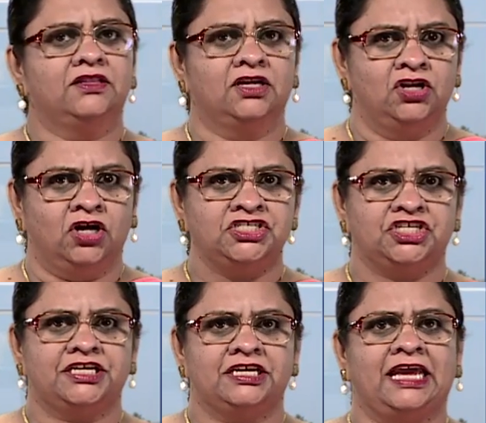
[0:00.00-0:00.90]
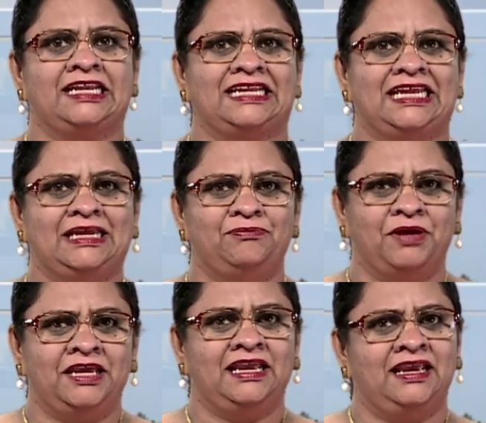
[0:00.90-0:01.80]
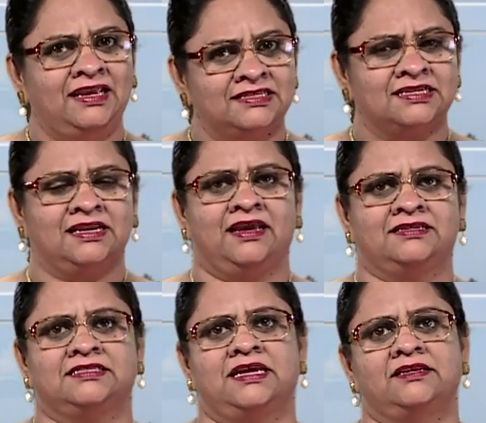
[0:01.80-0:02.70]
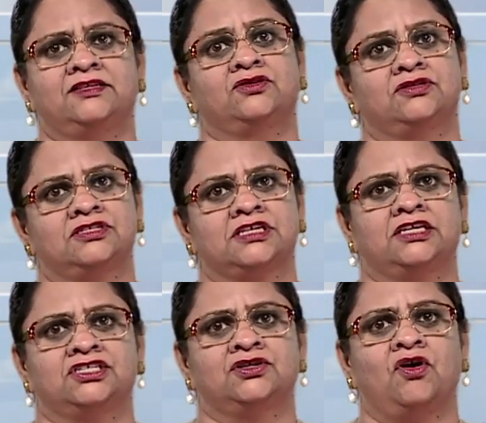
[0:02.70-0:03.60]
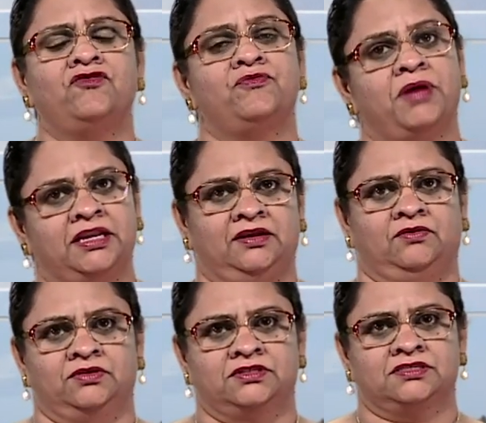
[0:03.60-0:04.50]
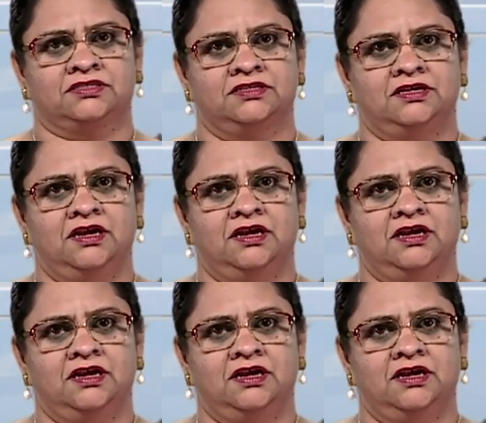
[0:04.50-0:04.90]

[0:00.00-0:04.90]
The logic can be easily extended to discussion of many goods.